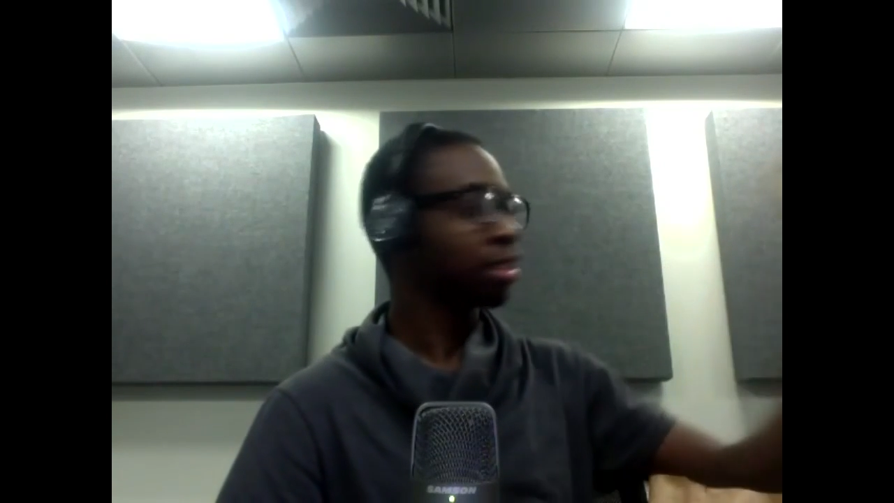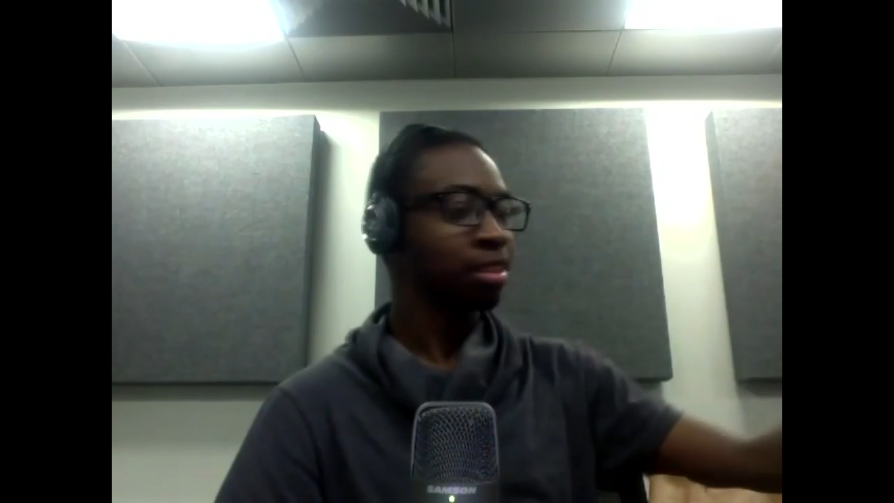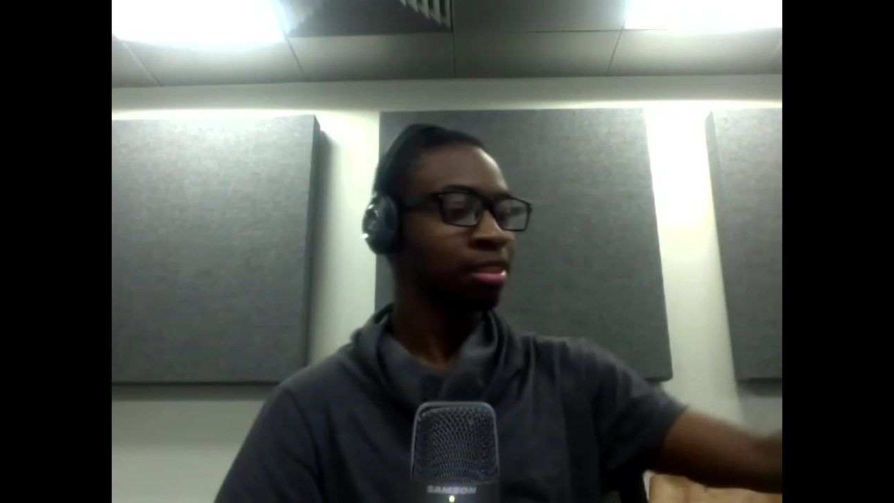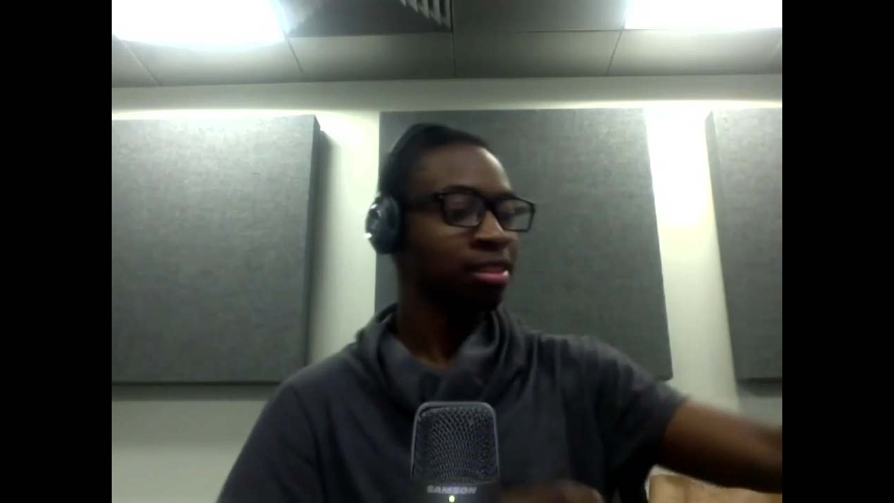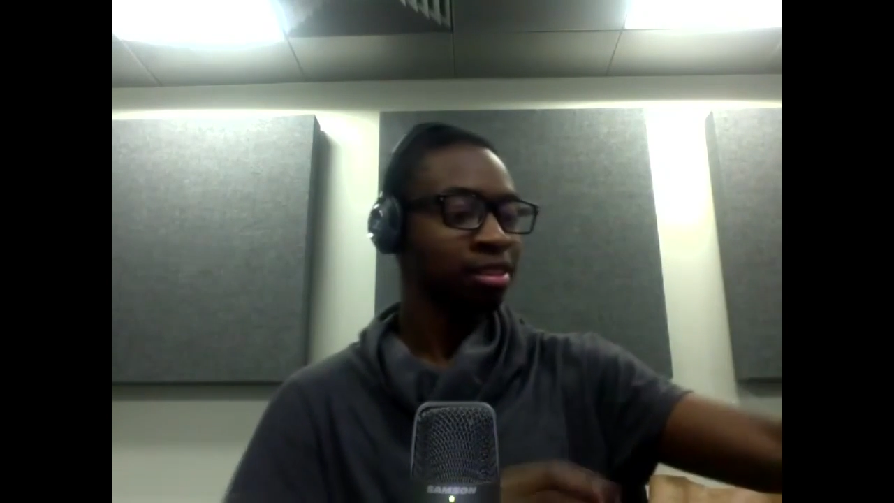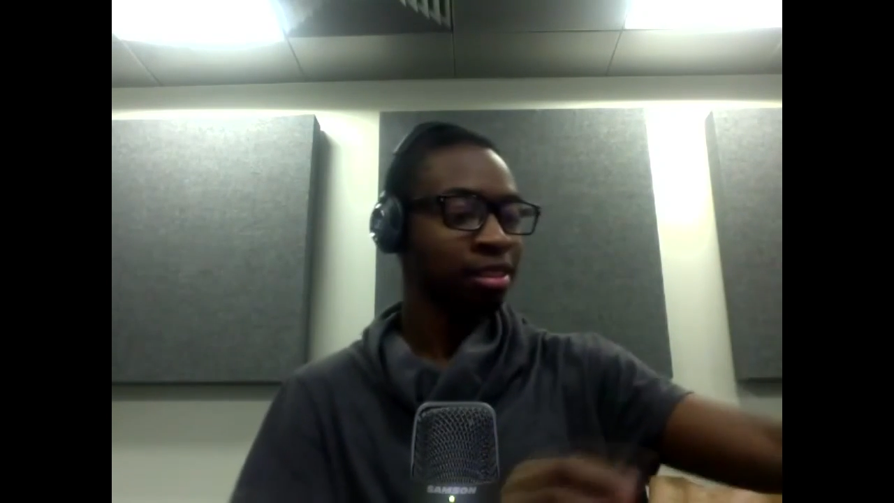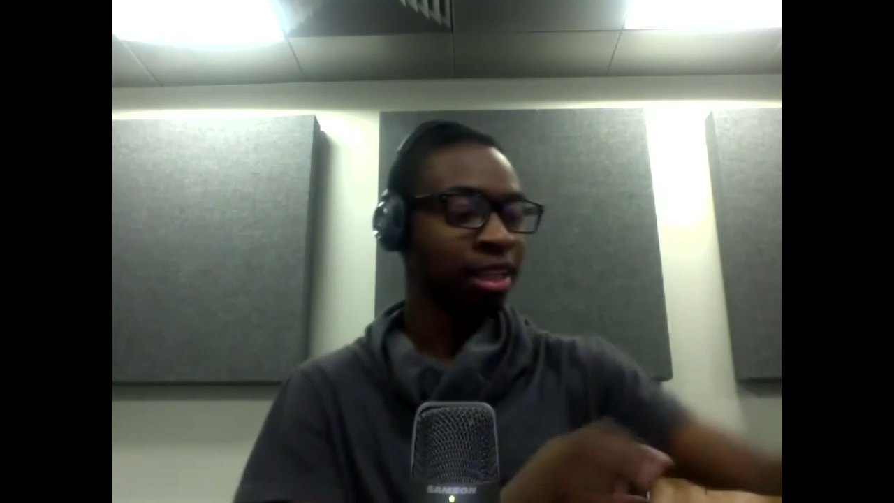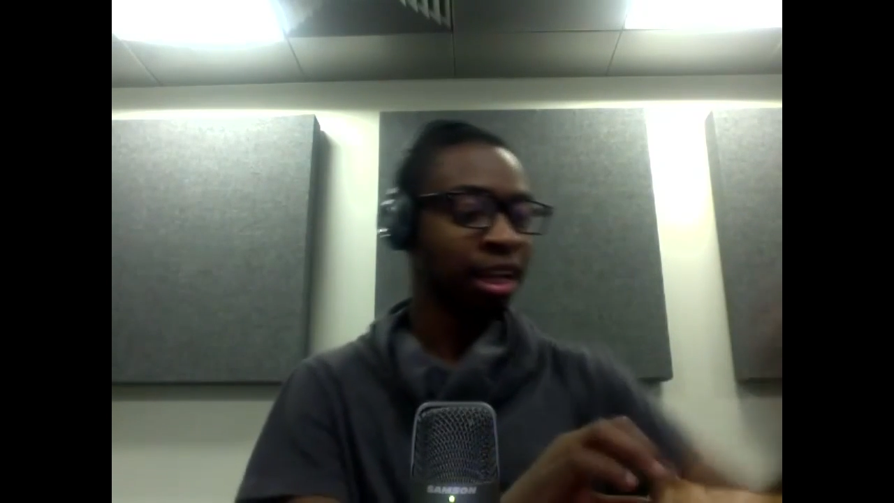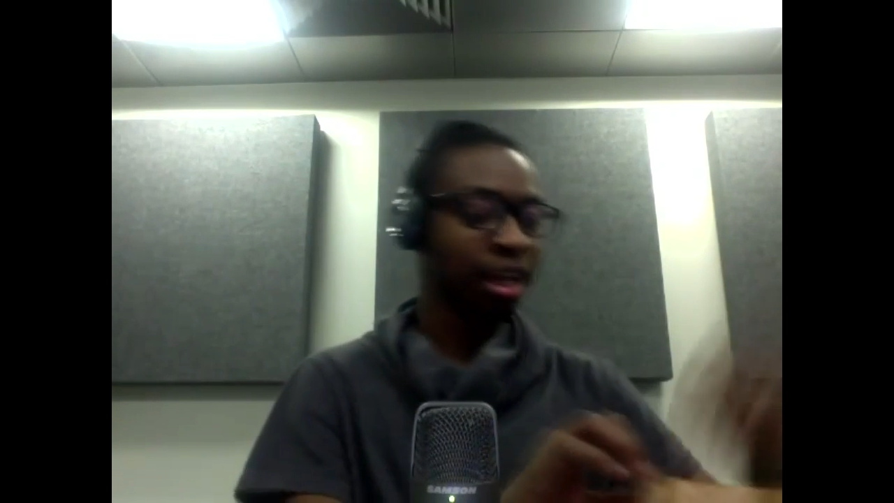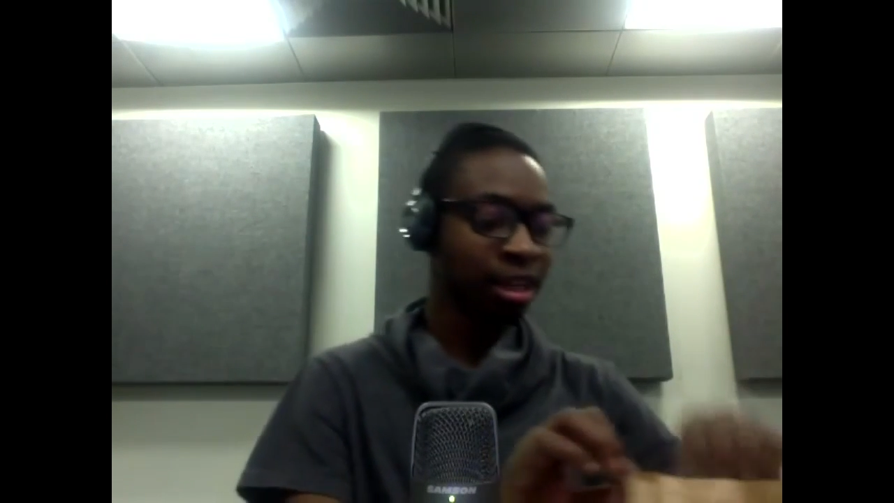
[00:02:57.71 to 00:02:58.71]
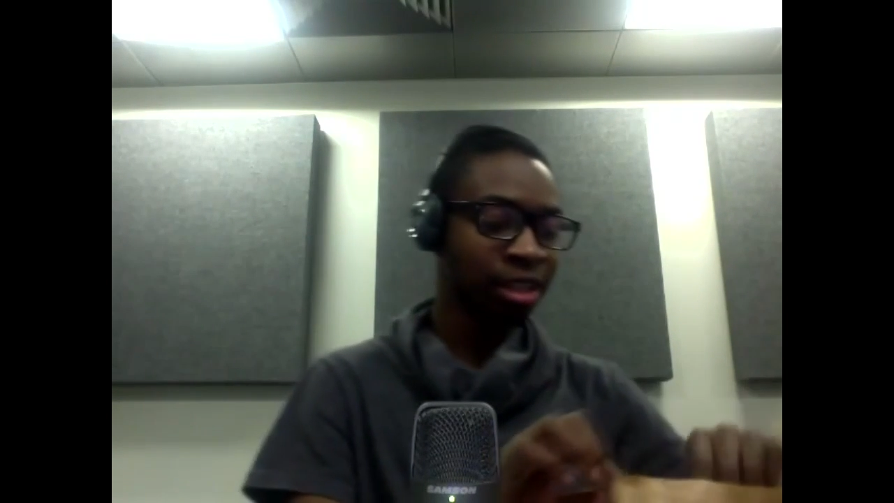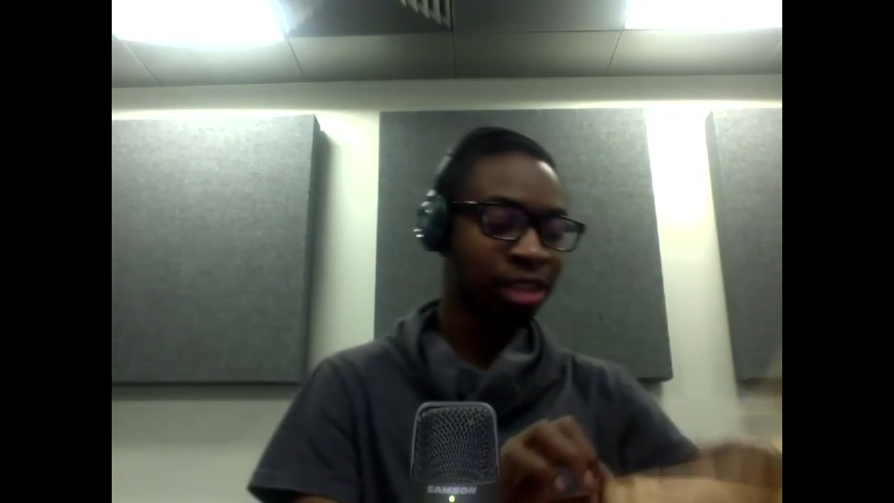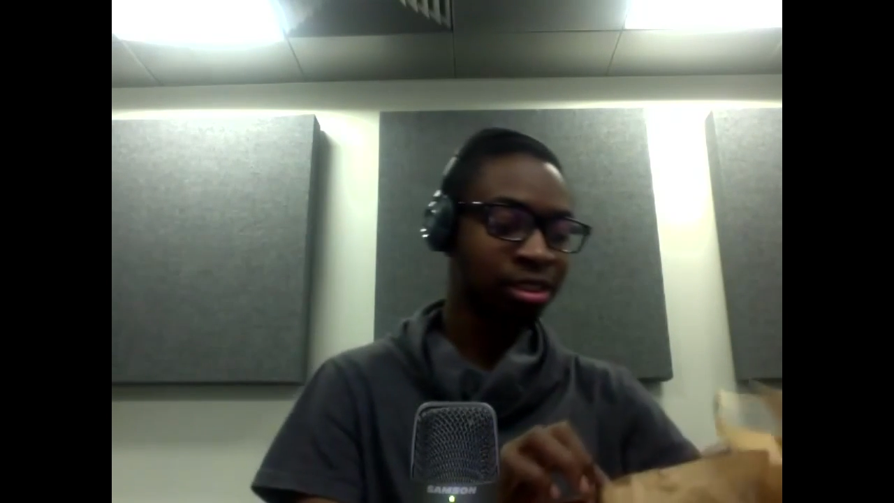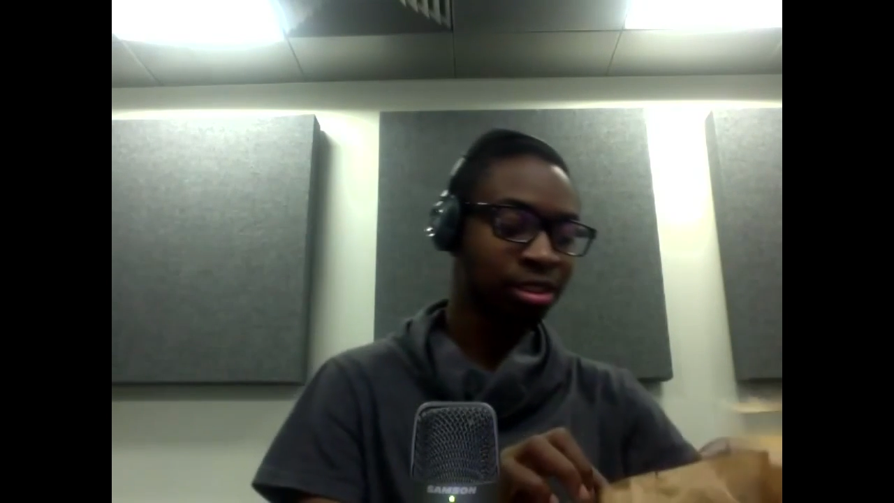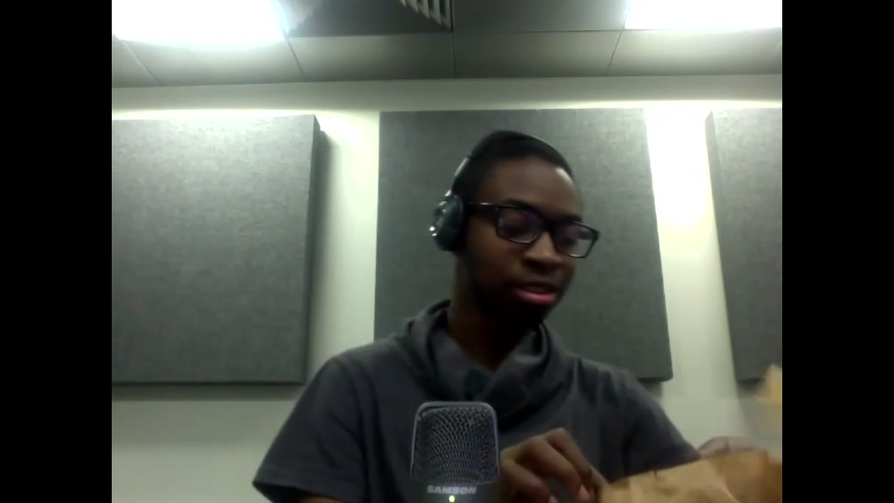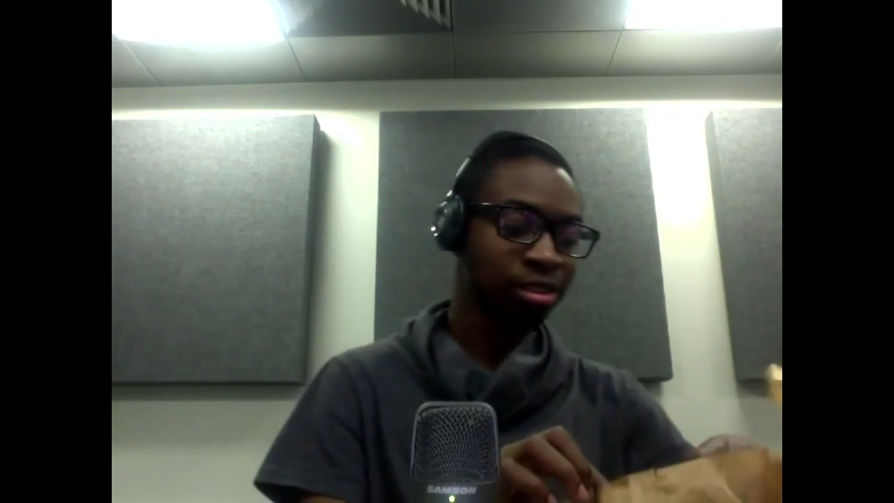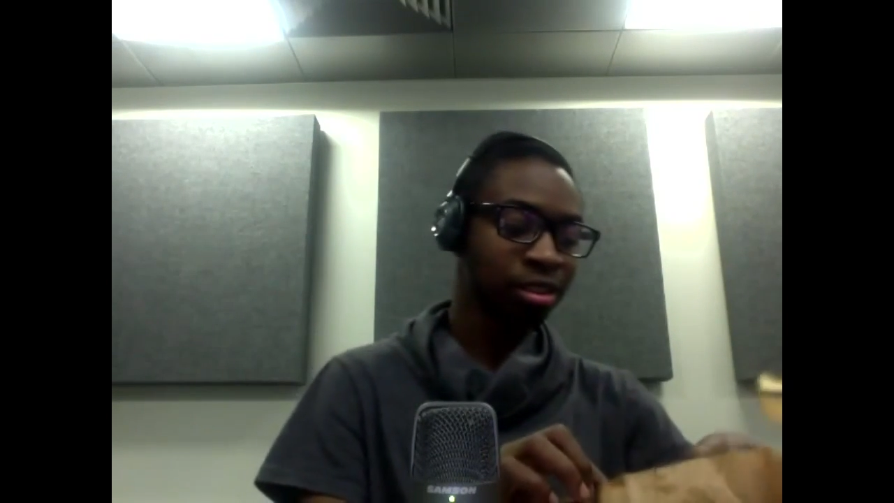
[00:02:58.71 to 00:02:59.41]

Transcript: I picked the bread. Yeah, that's...